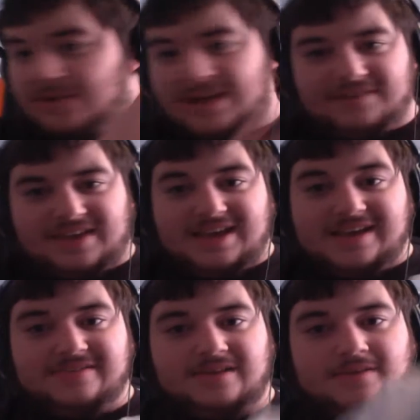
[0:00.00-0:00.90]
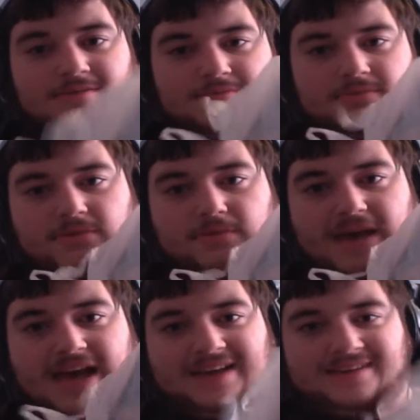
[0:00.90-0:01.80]
it in the
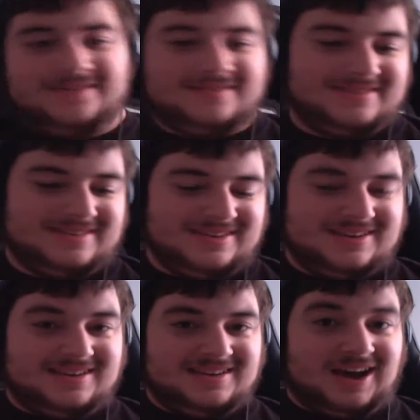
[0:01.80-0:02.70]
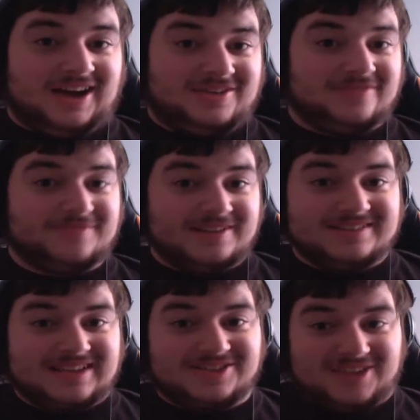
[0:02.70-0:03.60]
bag. I couldn't fit this
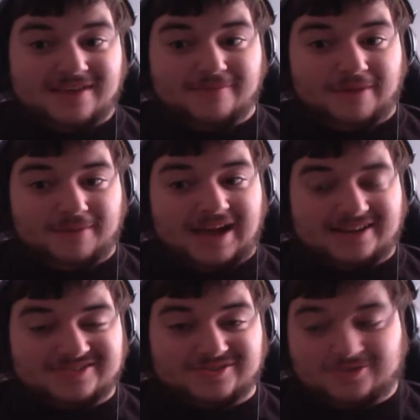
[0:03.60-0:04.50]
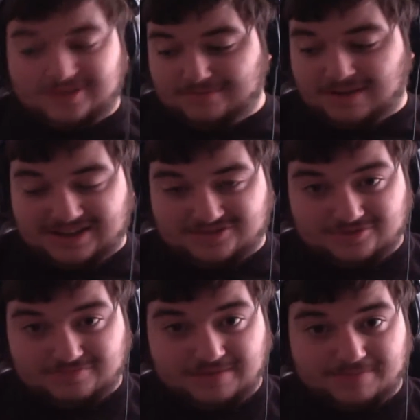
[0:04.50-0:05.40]
actually in my bag at all, in my actual
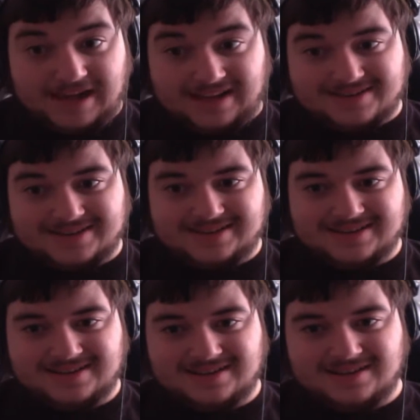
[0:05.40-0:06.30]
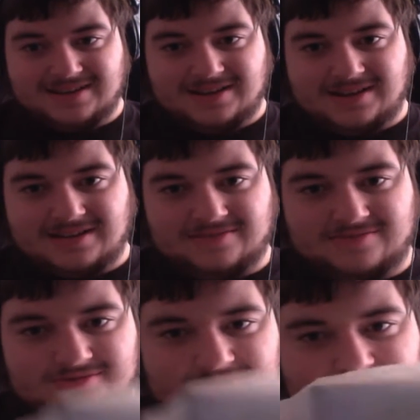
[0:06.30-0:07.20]
big bag.
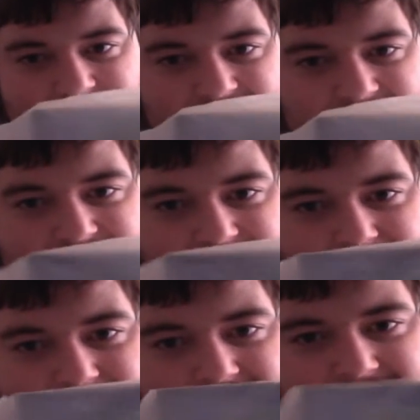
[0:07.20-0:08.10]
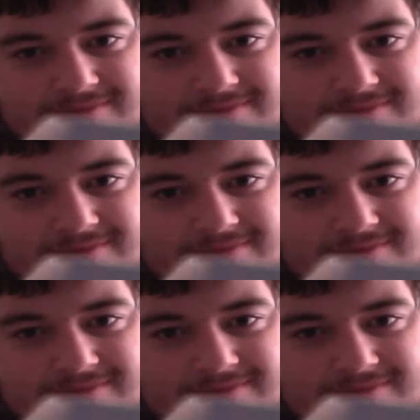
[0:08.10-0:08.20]
You ready to see what it is?